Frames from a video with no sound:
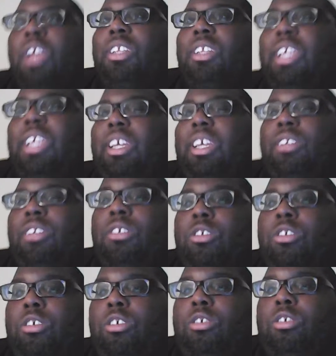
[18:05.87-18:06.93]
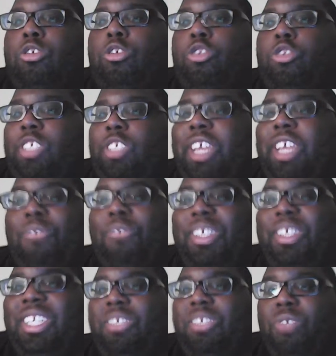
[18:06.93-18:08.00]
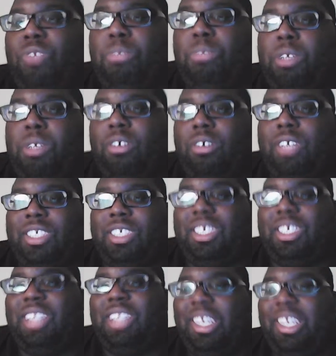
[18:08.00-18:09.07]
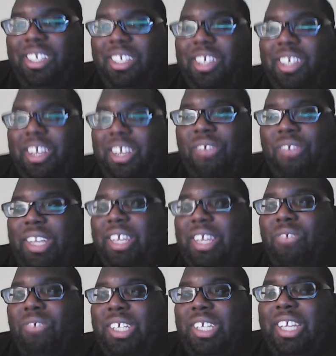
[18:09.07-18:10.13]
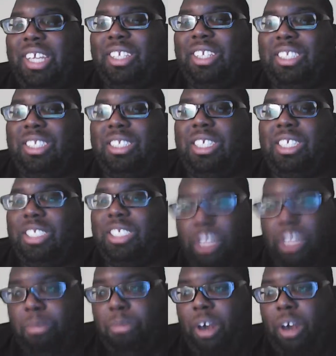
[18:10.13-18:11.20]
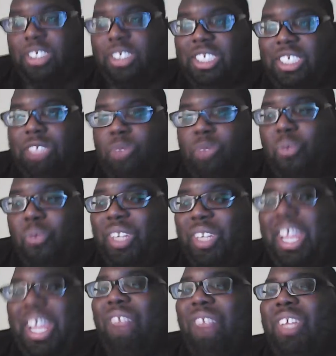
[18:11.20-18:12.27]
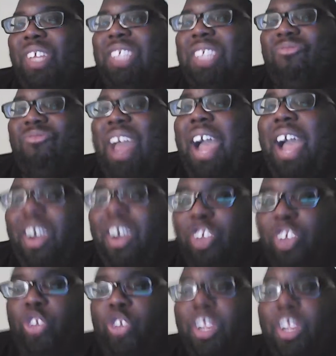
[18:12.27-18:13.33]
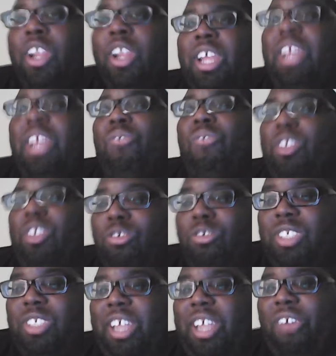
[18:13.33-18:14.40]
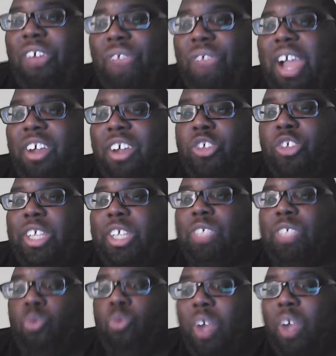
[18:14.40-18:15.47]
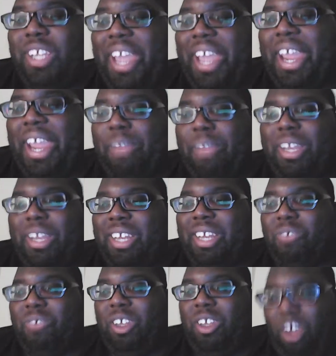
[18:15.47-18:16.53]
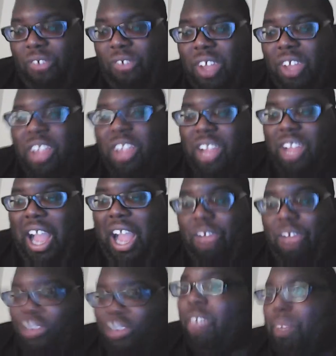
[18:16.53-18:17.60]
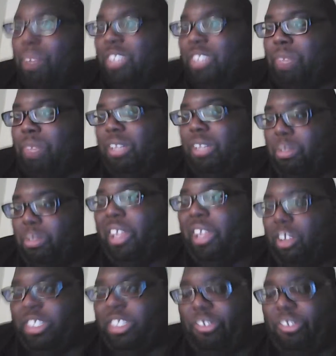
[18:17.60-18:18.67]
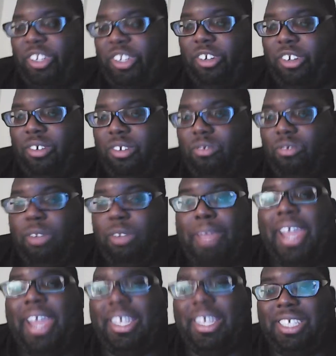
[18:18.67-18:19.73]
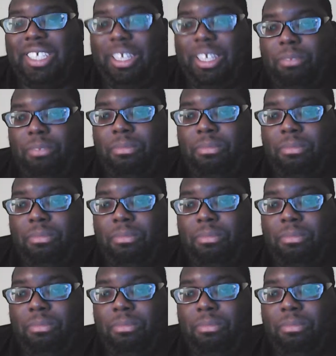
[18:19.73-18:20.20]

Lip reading: than say we need to rebuild because something ain't good enough, and then we get these subpar seasons where we can't even get to 500, and if we do stay on 500, it's one game and then we off. I'd rather much make the playoffs every year with a bad team.